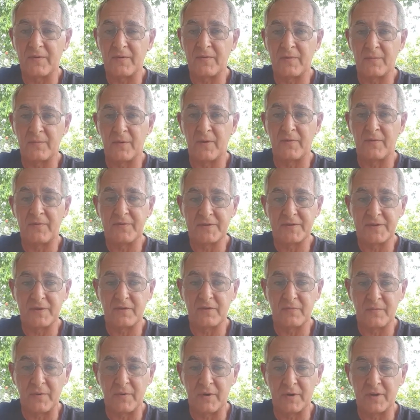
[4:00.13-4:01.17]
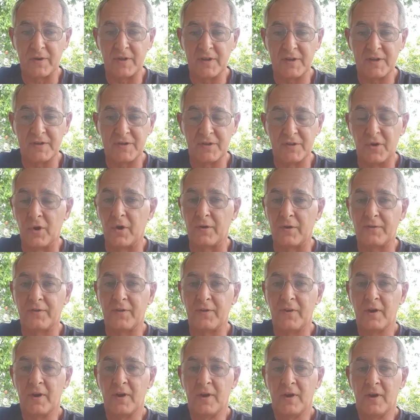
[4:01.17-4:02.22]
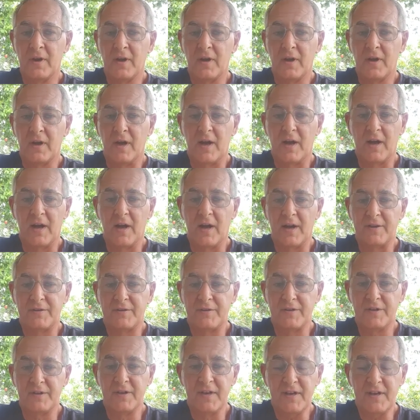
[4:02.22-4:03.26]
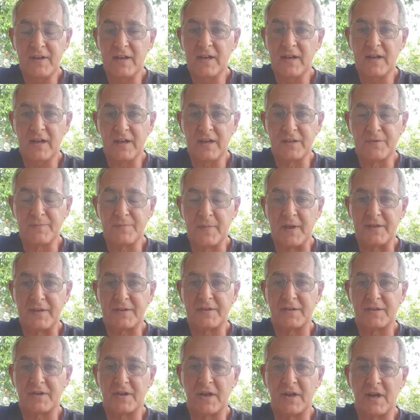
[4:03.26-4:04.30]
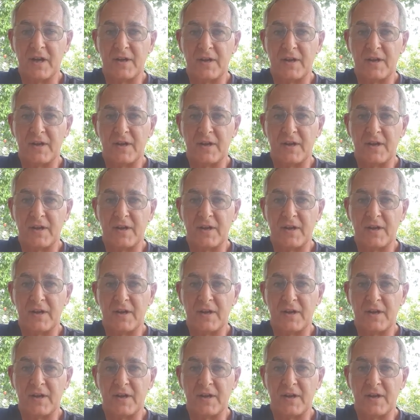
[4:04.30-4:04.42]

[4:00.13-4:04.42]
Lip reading: my physical body is not needing as much